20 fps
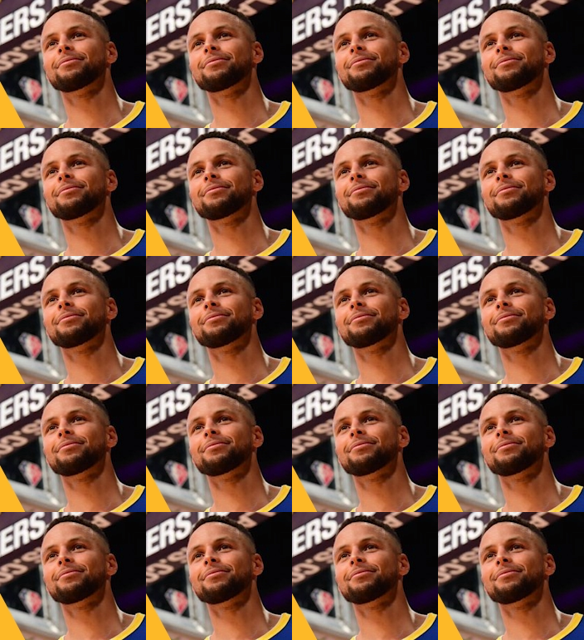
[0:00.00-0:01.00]

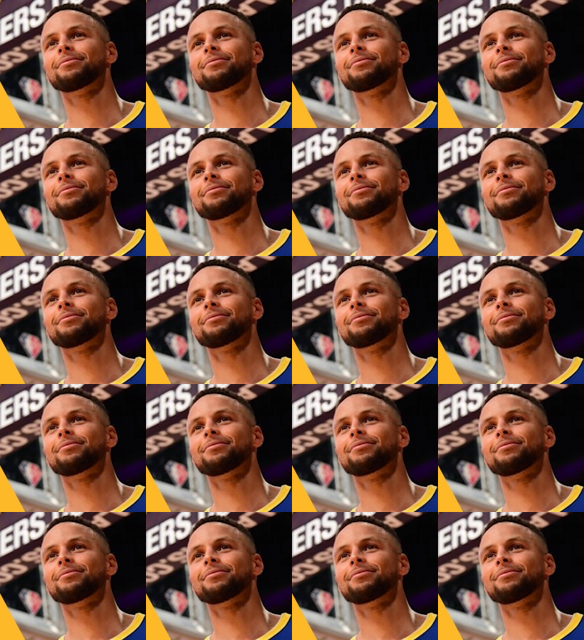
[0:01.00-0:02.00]

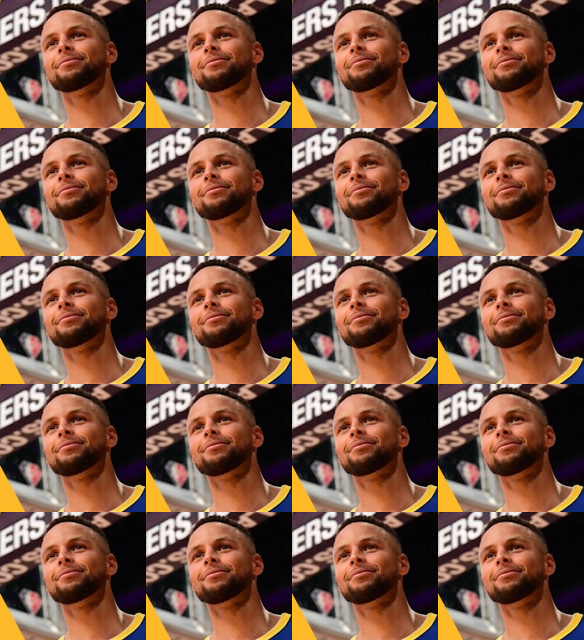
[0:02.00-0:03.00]

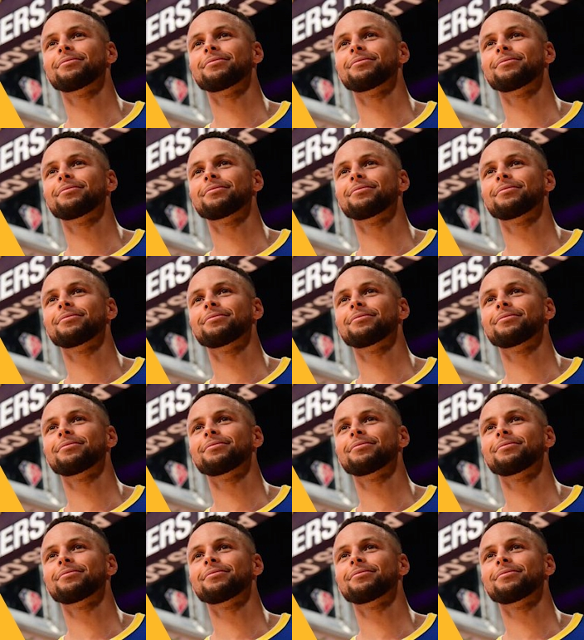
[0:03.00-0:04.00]

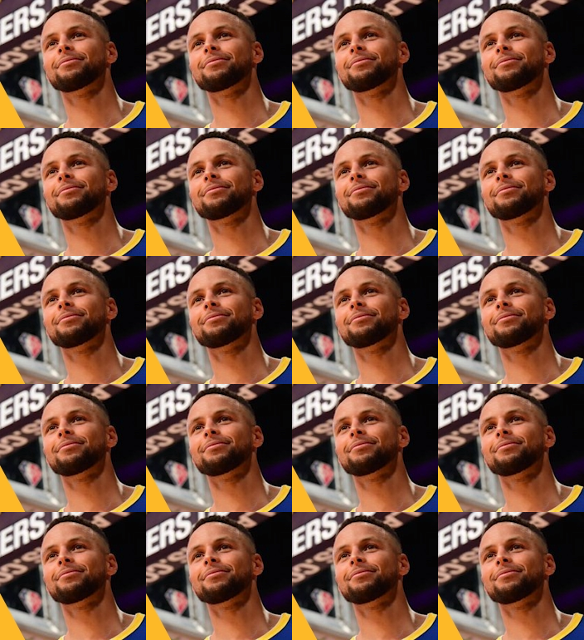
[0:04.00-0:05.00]

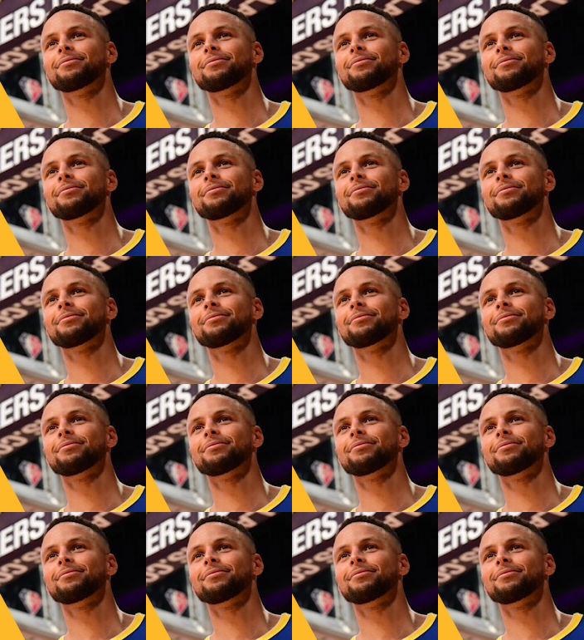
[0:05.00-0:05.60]
This is a still picture; no speech is visible.